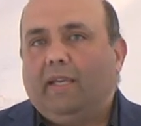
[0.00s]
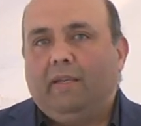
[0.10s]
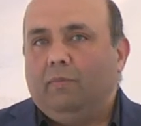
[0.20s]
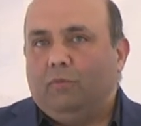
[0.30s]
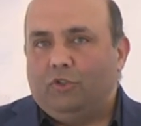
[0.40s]

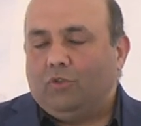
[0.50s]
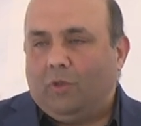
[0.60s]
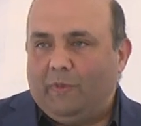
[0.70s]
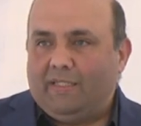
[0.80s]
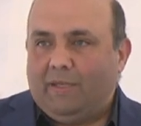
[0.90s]
and which
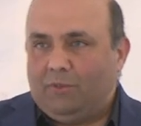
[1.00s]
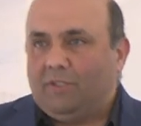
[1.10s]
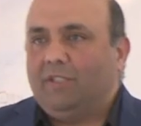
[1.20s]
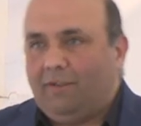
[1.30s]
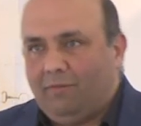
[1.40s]
obviously I
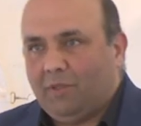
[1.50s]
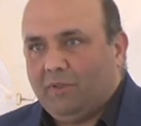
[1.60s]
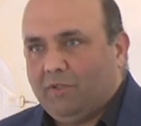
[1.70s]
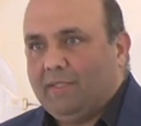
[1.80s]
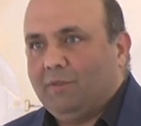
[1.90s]
wasn't covering
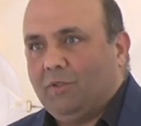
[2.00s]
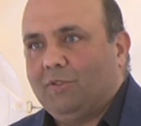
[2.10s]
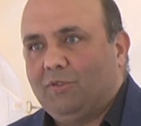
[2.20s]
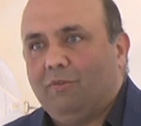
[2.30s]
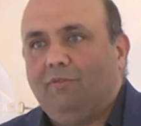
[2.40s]
because I was
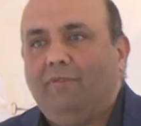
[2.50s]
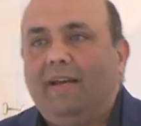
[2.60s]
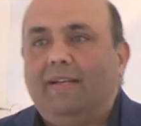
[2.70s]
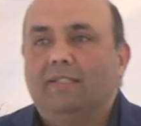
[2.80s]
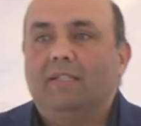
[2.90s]
going so
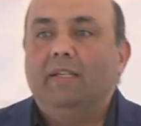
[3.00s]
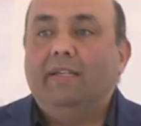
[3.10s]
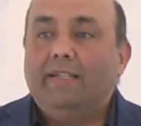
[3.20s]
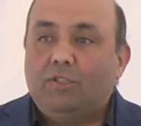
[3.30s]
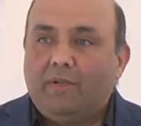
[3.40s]
fast,
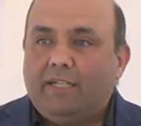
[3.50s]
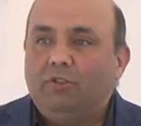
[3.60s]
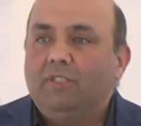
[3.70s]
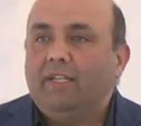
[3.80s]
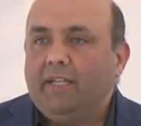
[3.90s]
is to
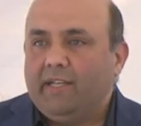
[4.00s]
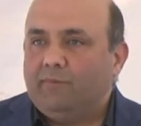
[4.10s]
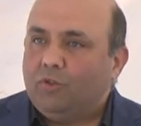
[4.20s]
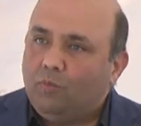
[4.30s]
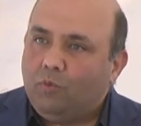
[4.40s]
actually take
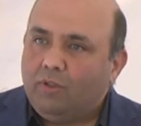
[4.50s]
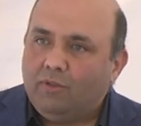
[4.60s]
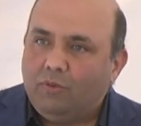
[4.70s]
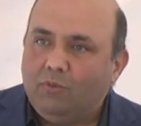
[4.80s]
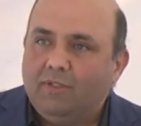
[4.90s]
up. So what
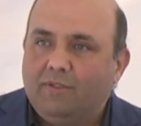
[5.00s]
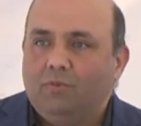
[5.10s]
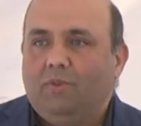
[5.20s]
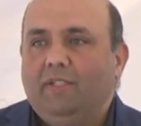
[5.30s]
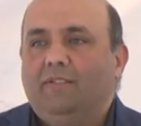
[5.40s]
do the
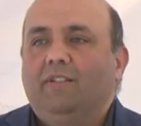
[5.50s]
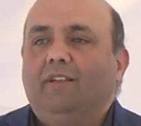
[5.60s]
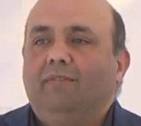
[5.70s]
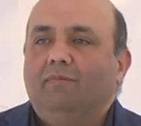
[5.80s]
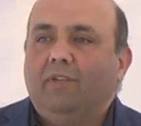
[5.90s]
Sunnis say?
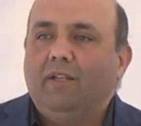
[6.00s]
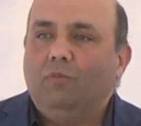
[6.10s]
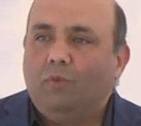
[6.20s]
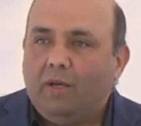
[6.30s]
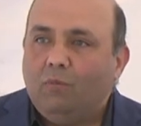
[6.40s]
Like
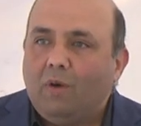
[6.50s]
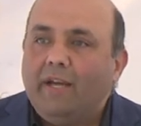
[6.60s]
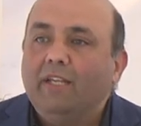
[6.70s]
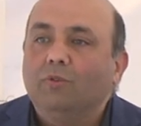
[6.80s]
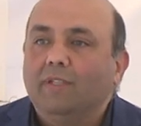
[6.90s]
wh
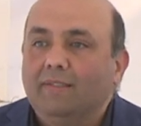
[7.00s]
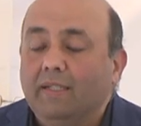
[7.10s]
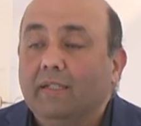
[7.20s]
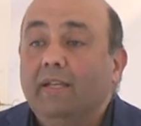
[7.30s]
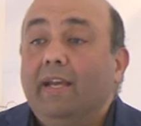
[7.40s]
why do they
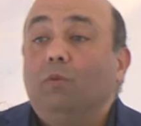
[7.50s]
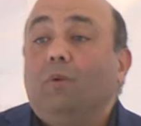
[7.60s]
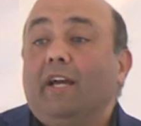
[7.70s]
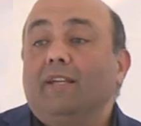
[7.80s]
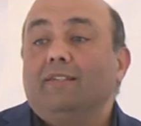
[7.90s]
think? And
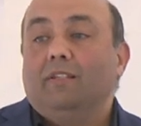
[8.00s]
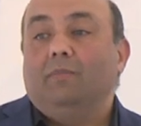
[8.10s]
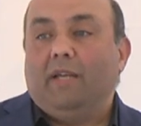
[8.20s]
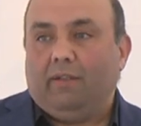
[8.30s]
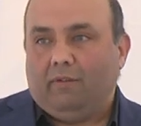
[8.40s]
why does it
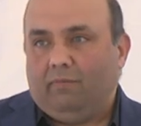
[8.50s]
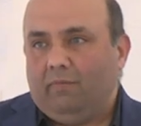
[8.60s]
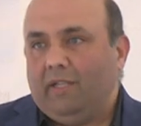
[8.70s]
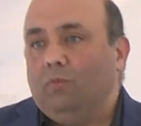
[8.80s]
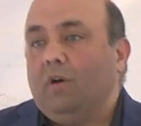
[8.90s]
matter?
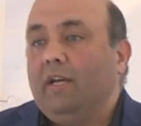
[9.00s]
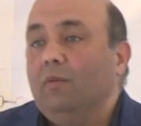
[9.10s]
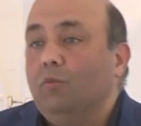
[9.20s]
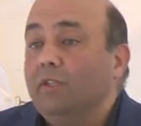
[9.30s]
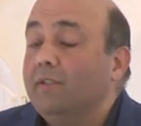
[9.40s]
And why,
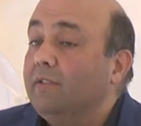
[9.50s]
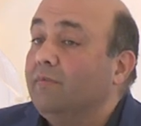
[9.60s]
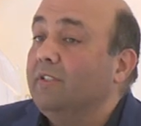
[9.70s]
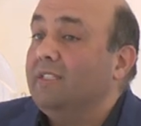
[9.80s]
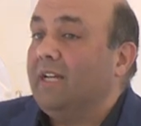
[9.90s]
what the
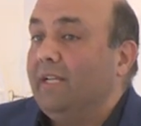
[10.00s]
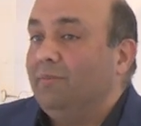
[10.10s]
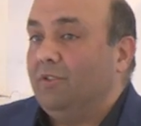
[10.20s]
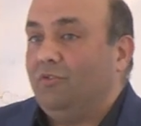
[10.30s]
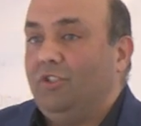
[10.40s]
different
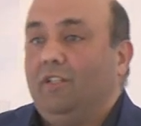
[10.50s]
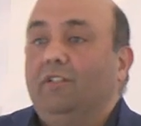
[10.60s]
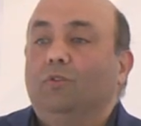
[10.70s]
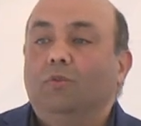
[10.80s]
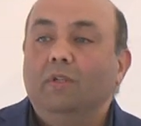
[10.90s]
types of
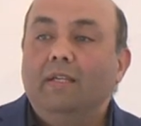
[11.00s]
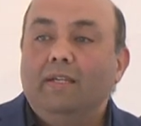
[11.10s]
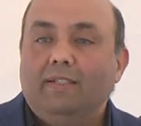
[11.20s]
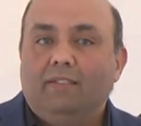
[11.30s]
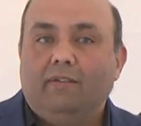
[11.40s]
Shia do,
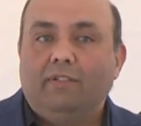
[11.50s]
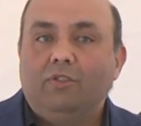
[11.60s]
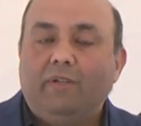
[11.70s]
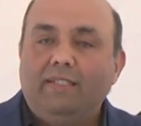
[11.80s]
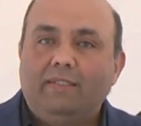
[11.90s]
etc.
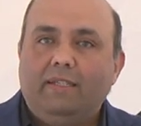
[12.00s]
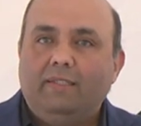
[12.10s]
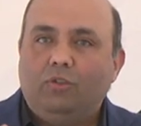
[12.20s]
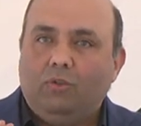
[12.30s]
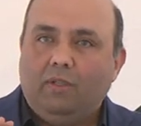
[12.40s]
So it's
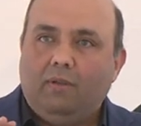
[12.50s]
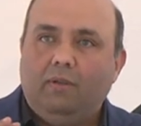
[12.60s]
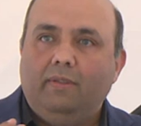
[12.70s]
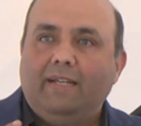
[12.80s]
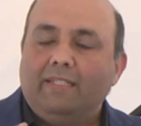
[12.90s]
so
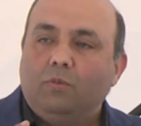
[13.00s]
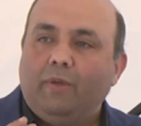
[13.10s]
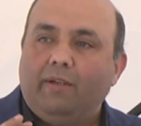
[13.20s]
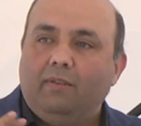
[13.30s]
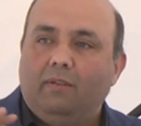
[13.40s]
the that's
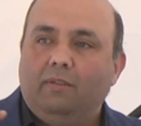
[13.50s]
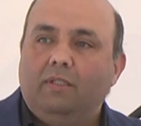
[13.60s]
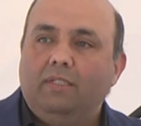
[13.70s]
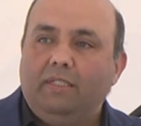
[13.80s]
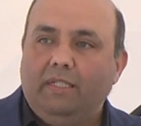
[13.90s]
where the
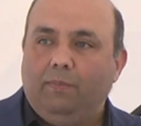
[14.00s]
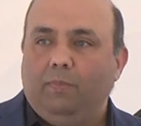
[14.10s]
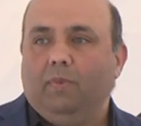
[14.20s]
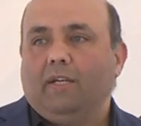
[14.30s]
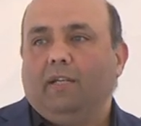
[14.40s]
the deep
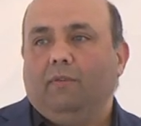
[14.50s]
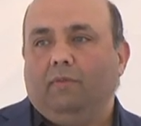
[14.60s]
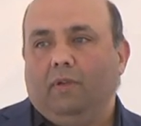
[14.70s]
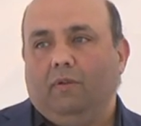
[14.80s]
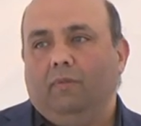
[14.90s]
kind
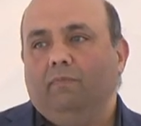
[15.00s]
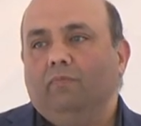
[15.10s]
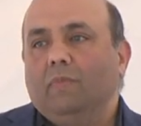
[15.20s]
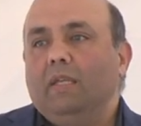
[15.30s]
of um,